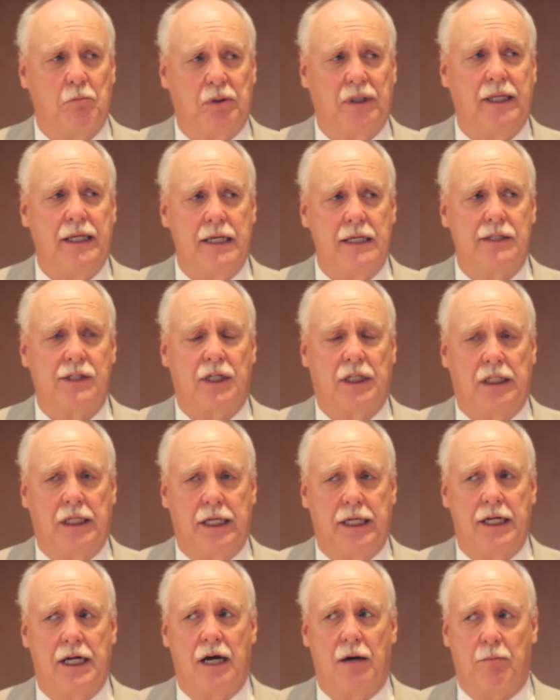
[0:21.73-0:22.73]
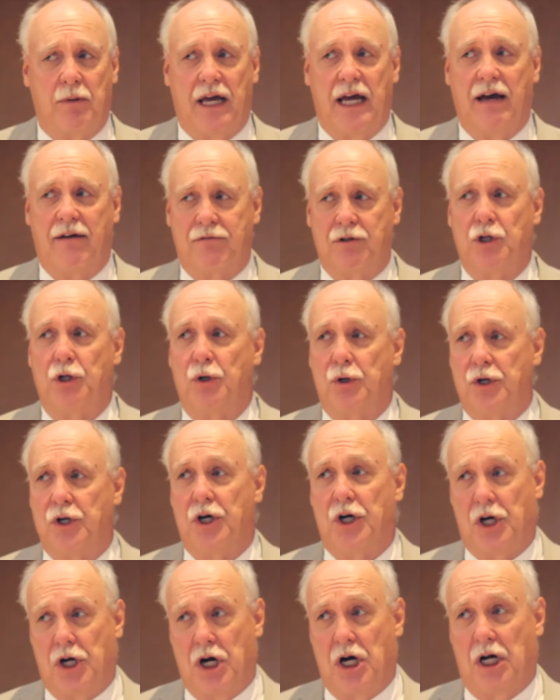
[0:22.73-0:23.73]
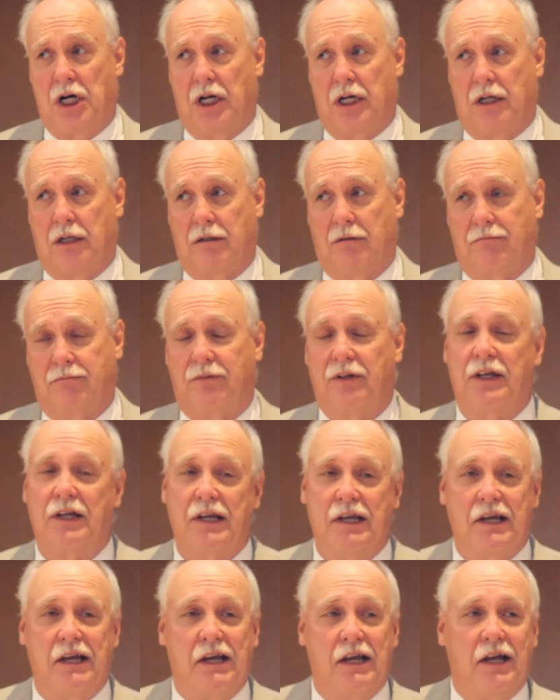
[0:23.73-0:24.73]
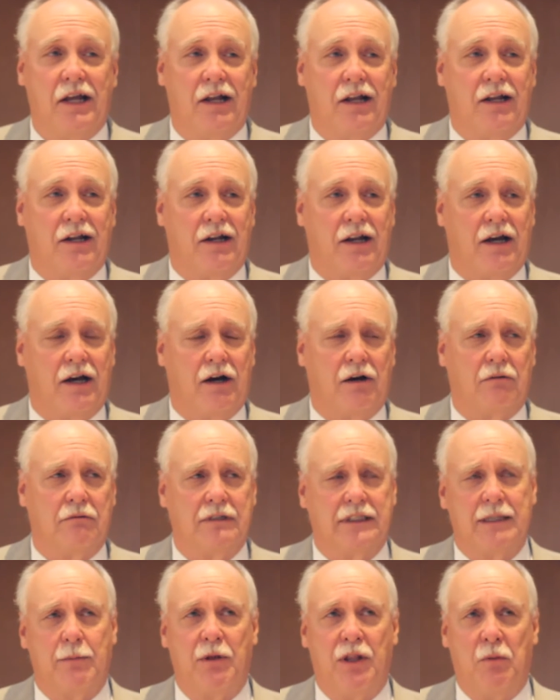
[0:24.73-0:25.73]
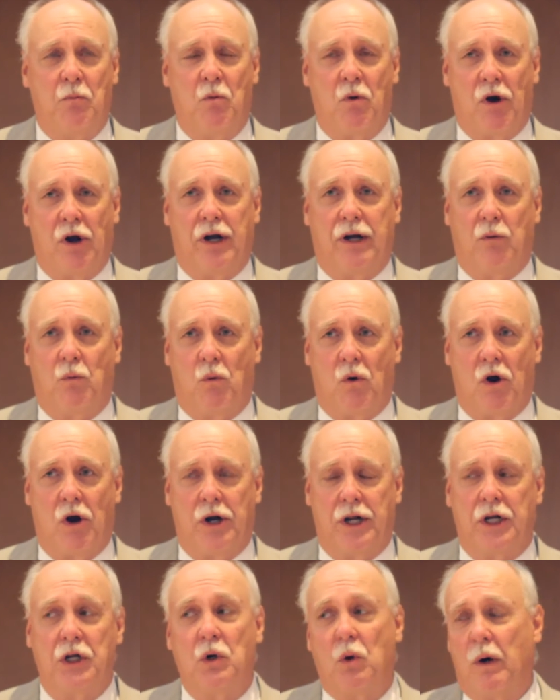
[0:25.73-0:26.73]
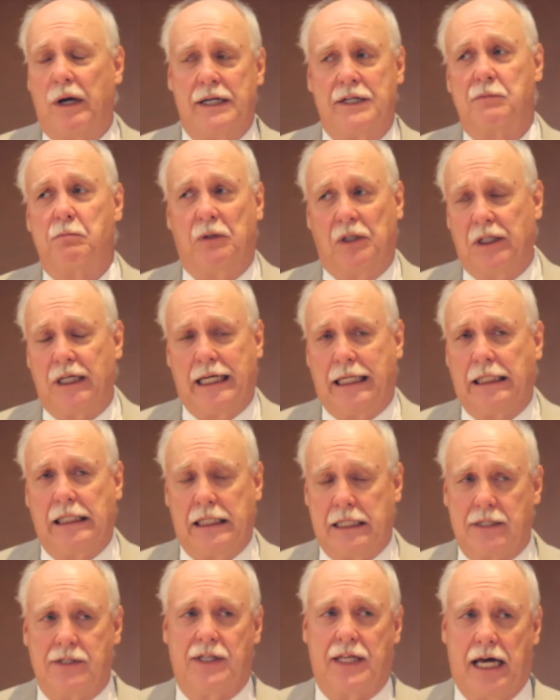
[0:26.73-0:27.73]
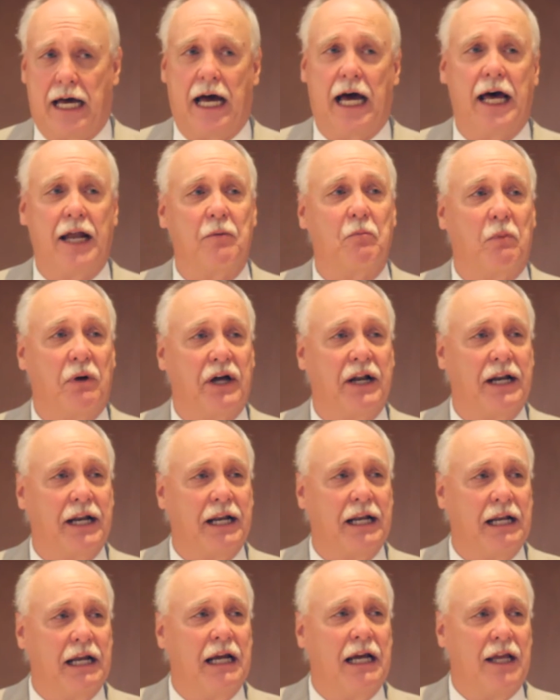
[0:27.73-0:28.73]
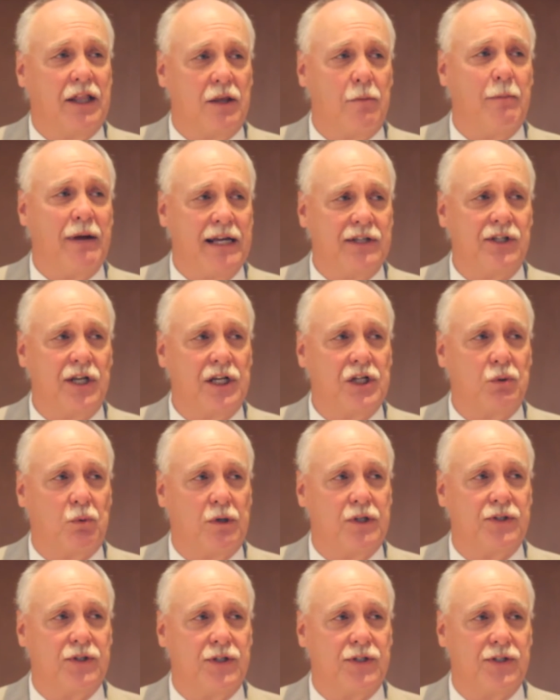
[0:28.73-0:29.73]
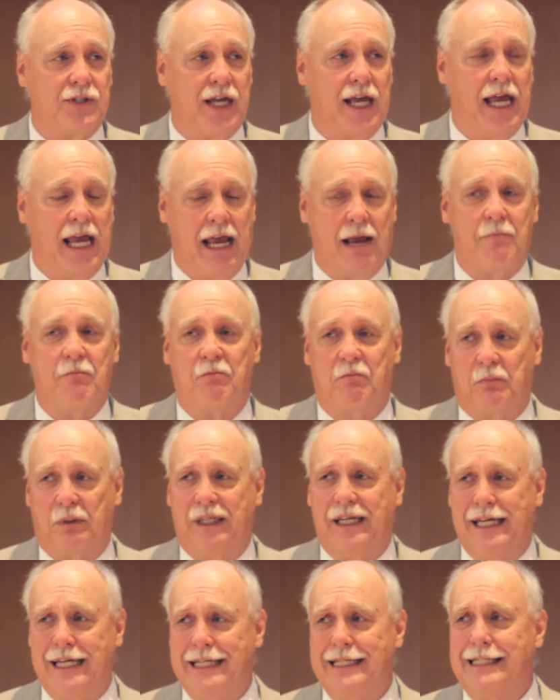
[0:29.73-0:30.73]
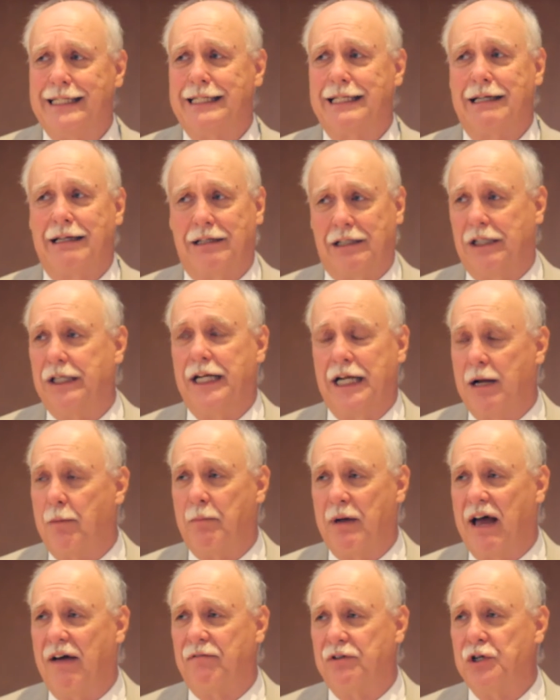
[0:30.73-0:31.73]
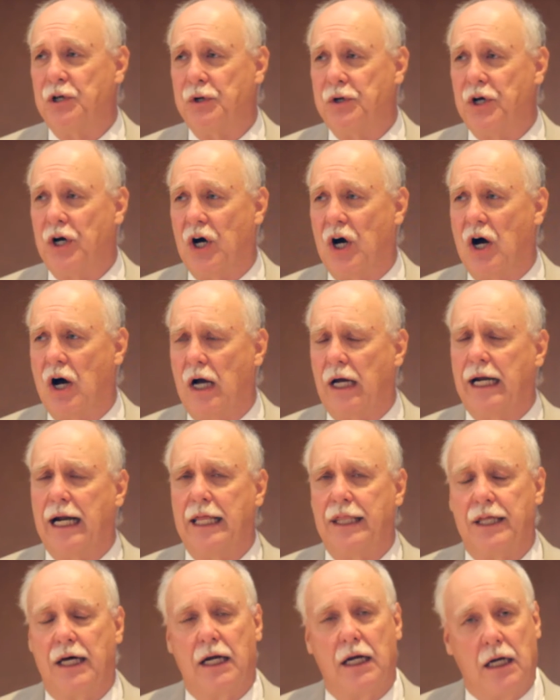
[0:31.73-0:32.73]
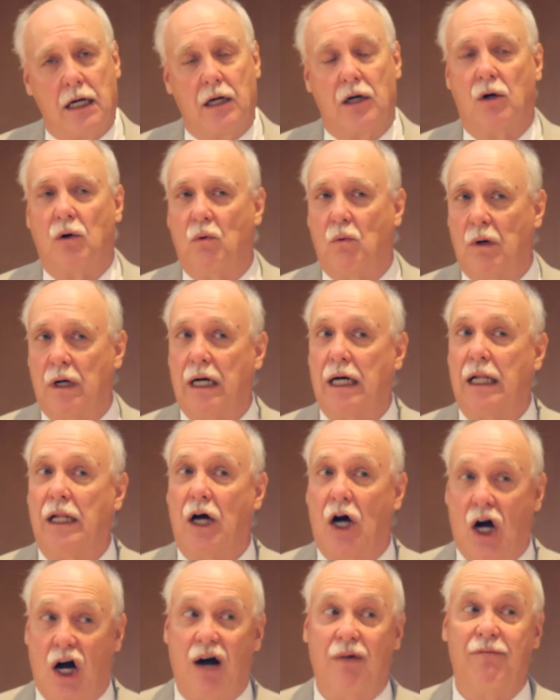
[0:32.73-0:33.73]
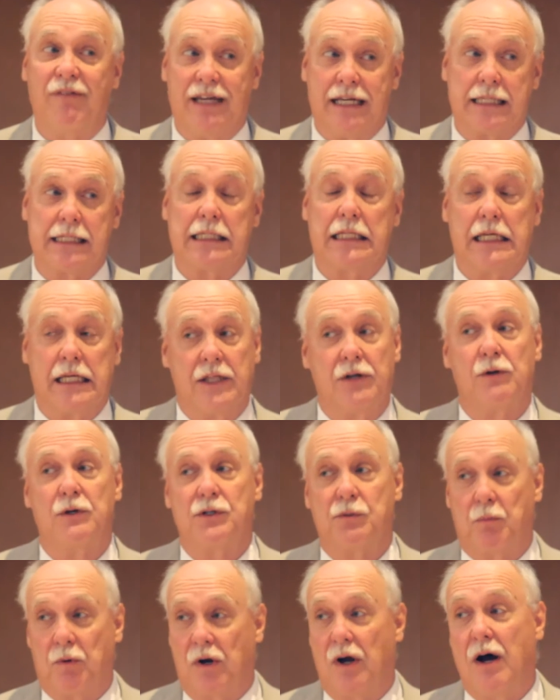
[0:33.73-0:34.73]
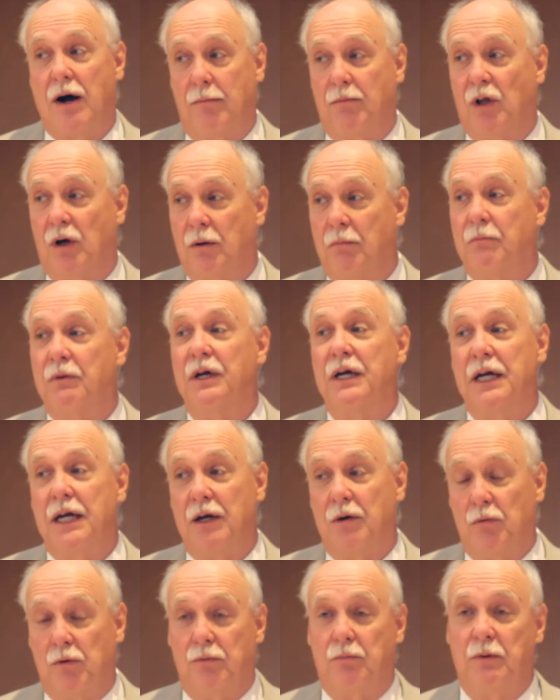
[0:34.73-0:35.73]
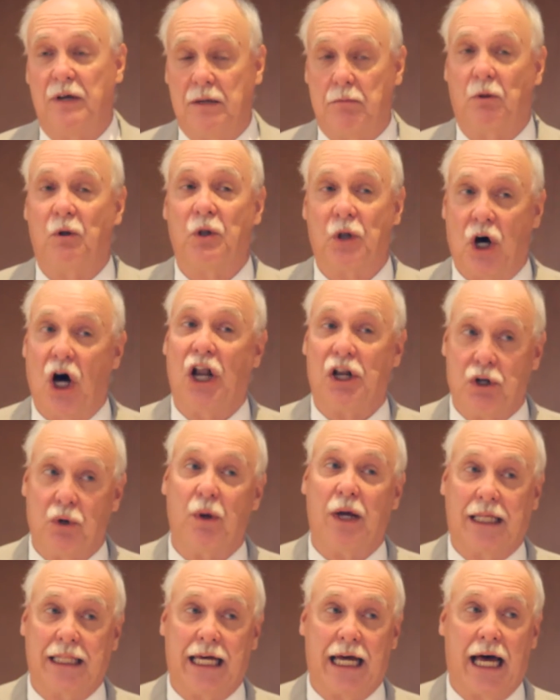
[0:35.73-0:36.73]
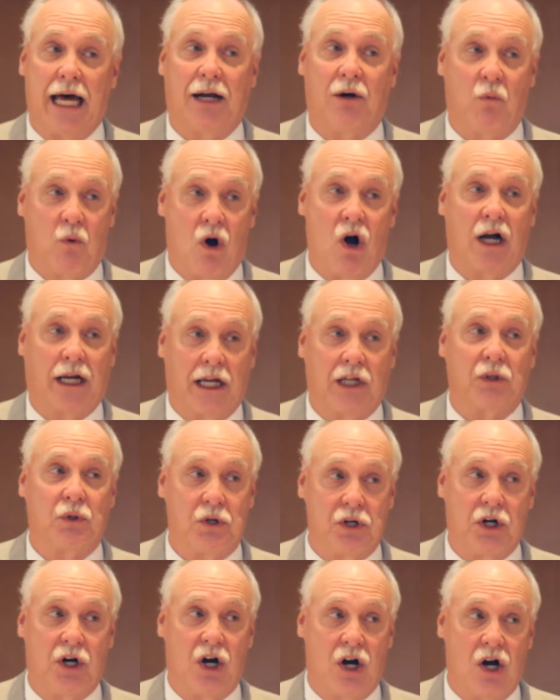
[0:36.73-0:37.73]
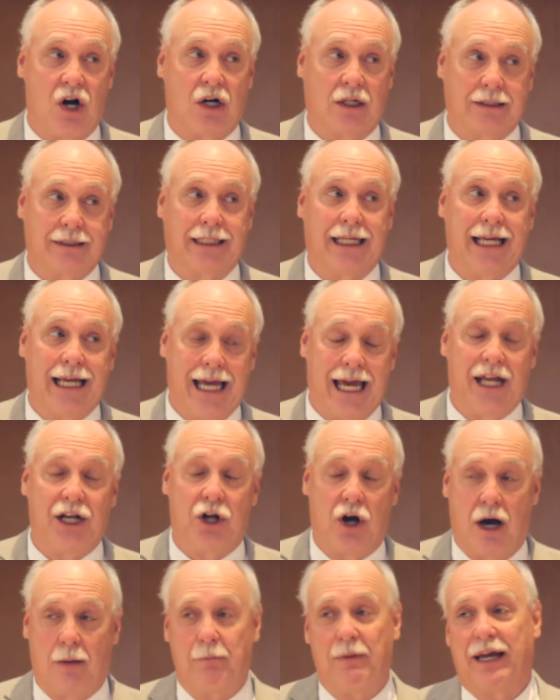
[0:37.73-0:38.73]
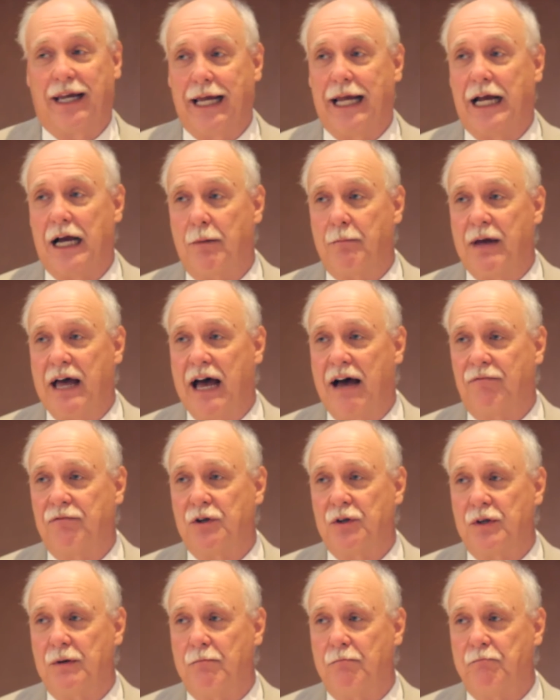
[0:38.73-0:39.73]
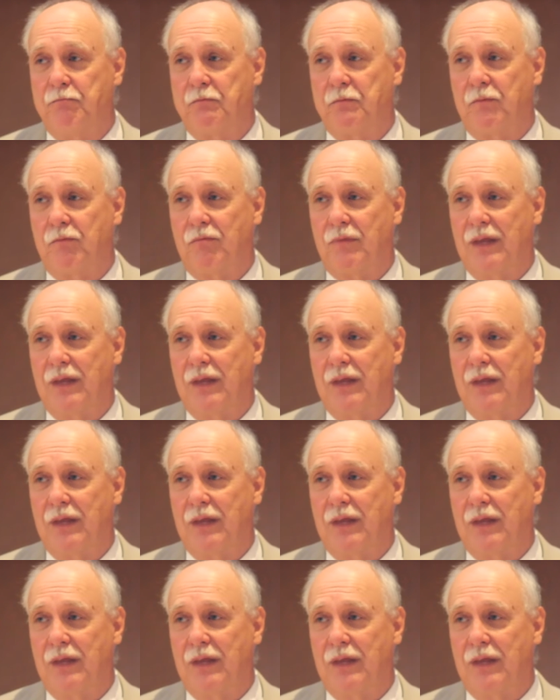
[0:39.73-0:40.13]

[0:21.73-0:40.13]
please clean up after your dog. Now, some of them weren't worded quite as politely as that, but the message was the same. Please clean up after your dog. And I thought, oh, well, obviously there is a problem with people not doing that, walking their dogs and not picking up after them.